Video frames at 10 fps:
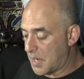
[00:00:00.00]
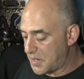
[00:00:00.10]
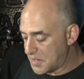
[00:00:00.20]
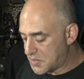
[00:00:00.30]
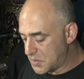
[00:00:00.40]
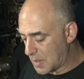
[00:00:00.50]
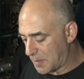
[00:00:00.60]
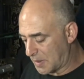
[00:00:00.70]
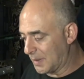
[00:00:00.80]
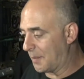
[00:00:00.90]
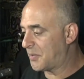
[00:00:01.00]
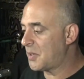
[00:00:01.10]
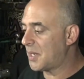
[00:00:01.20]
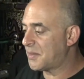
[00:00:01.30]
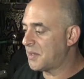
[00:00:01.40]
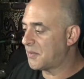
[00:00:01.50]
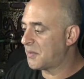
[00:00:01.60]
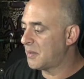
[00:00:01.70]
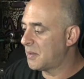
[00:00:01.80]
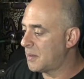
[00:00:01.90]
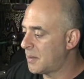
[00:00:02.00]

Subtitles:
Now you get two type of clips. You get this